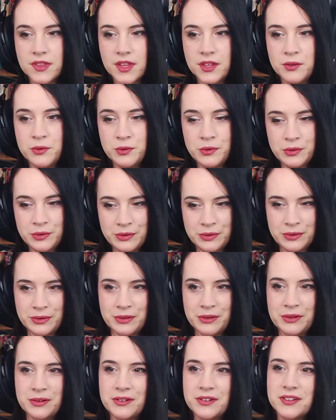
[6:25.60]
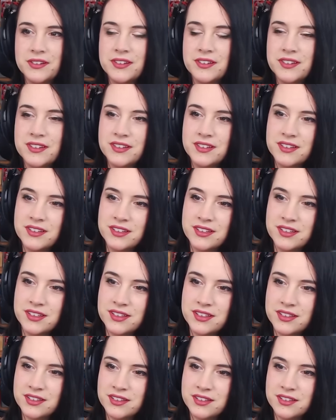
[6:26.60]
Ooh.
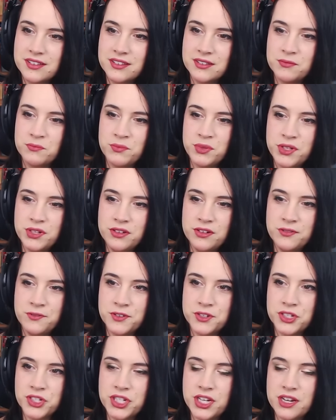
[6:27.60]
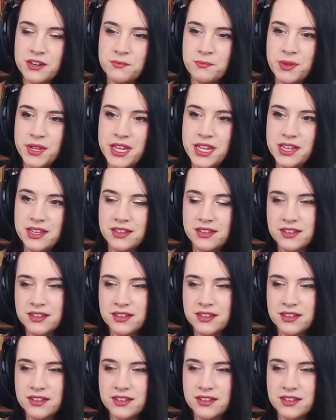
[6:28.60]
Beautiful shade of pink.